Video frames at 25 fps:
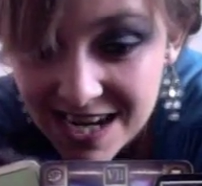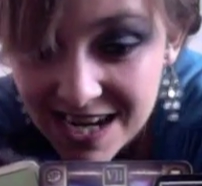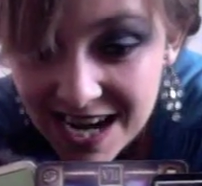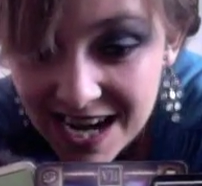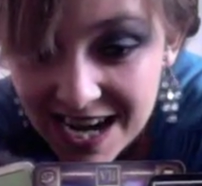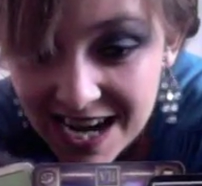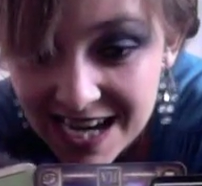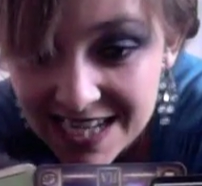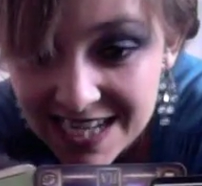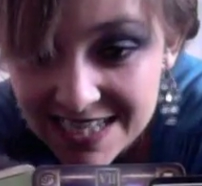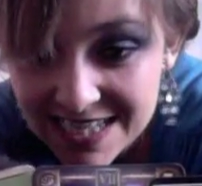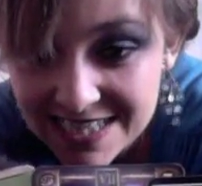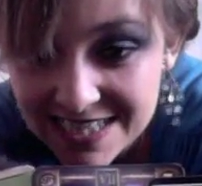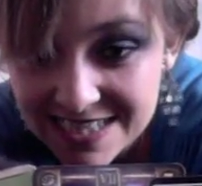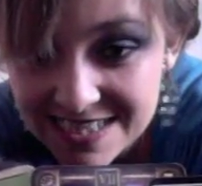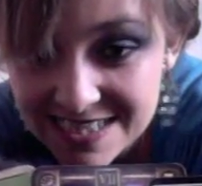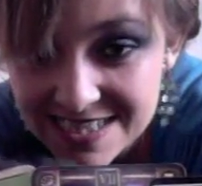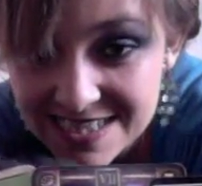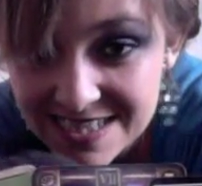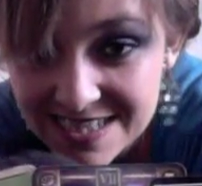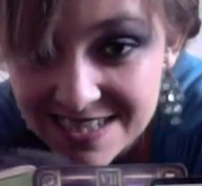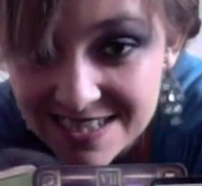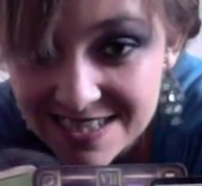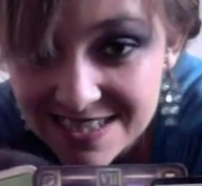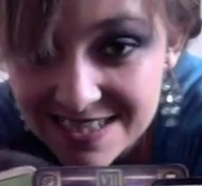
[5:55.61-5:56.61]
And
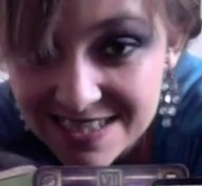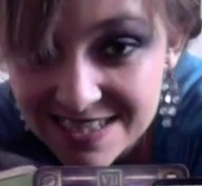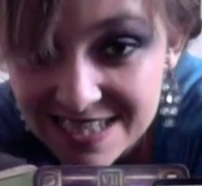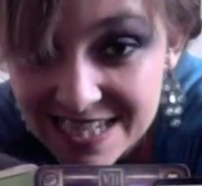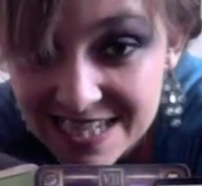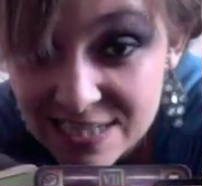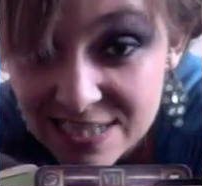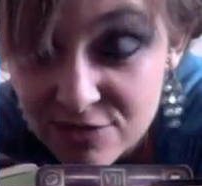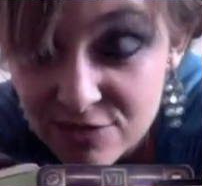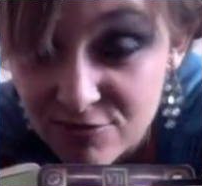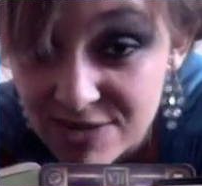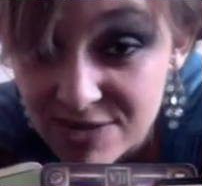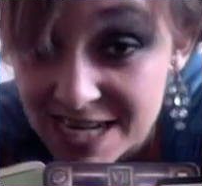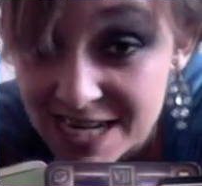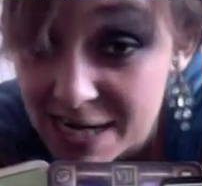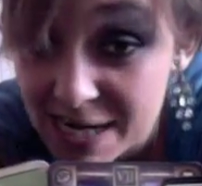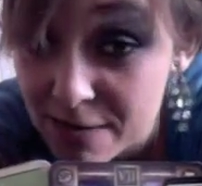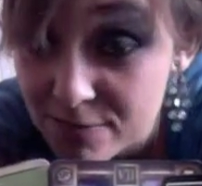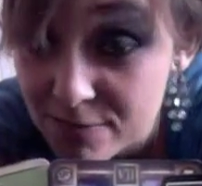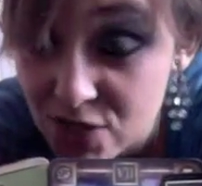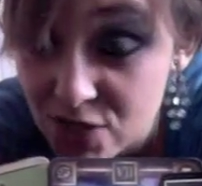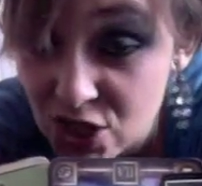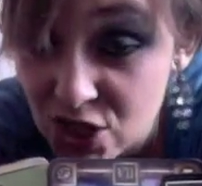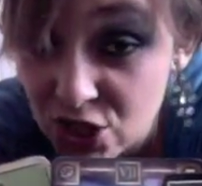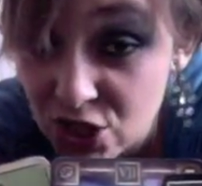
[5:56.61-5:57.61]
it's really
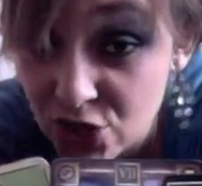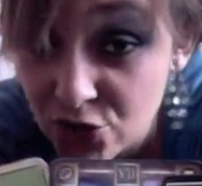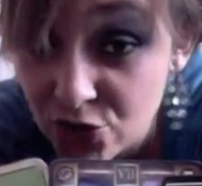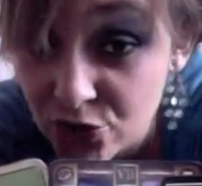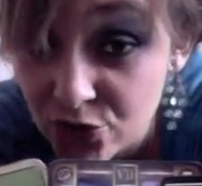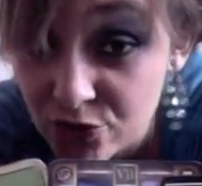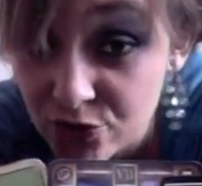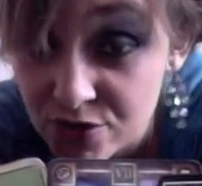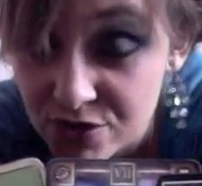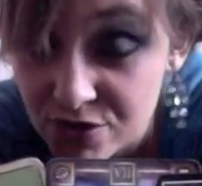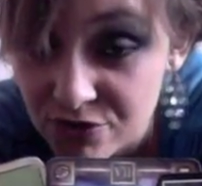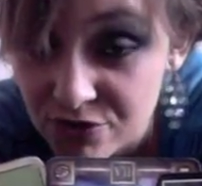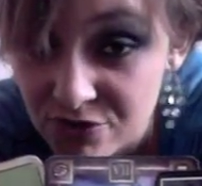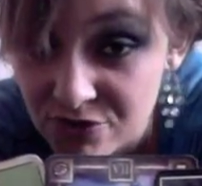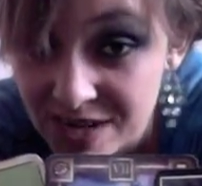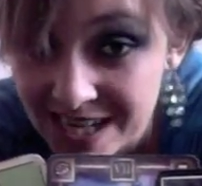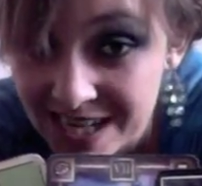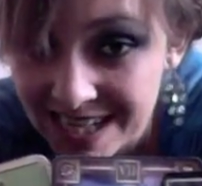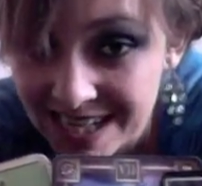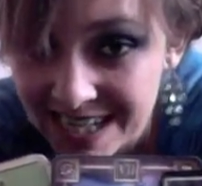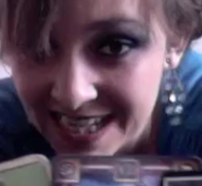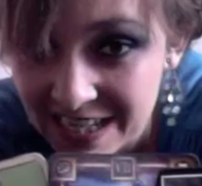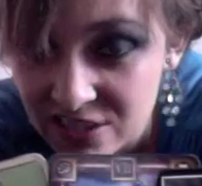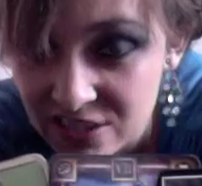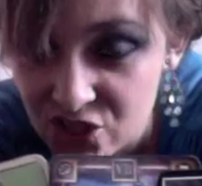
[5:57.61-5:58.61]
up to you to
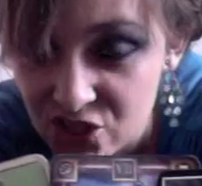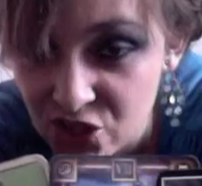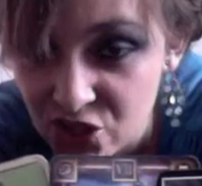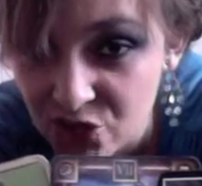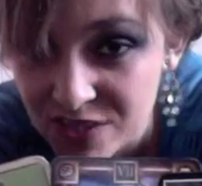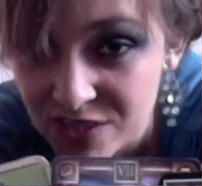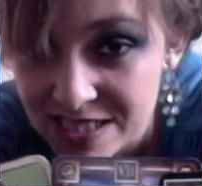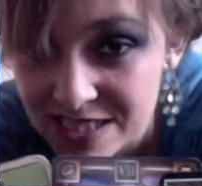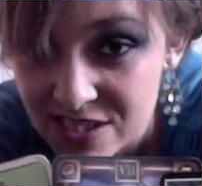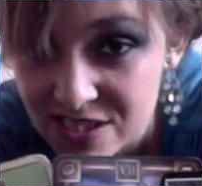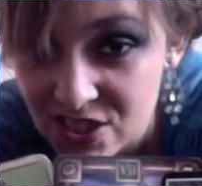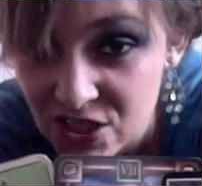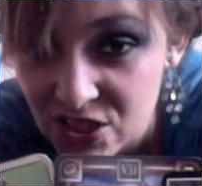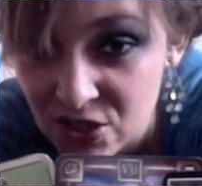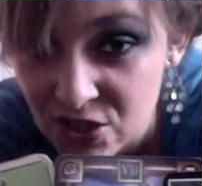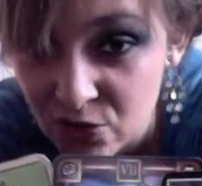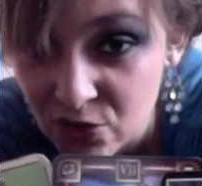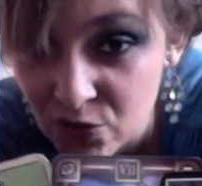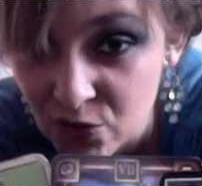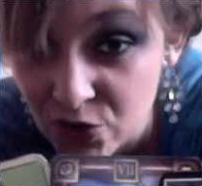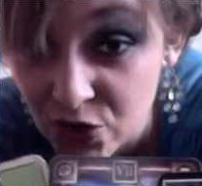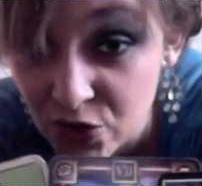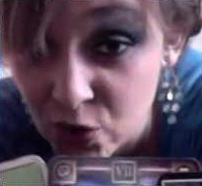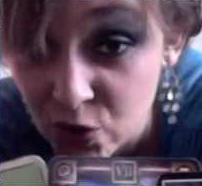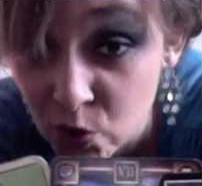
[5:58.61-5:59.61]
really tune into your
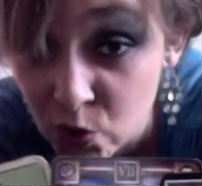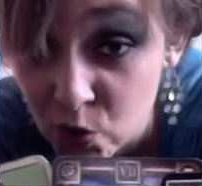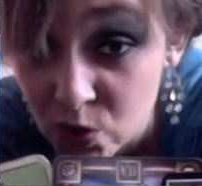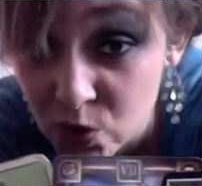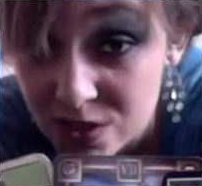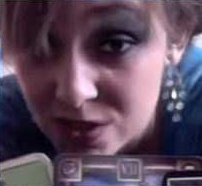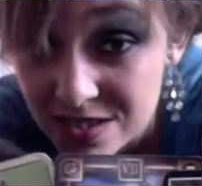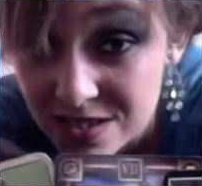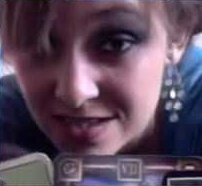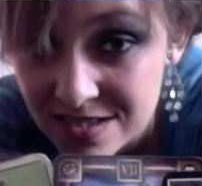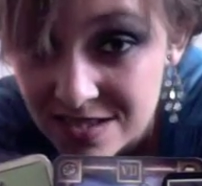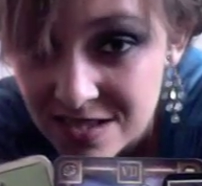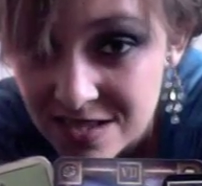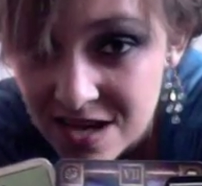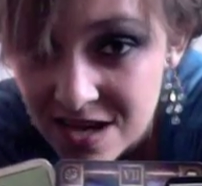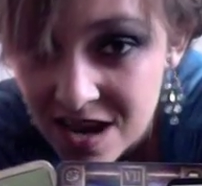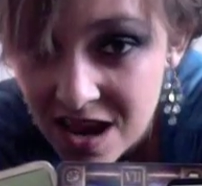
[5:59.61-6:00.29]
thoughts.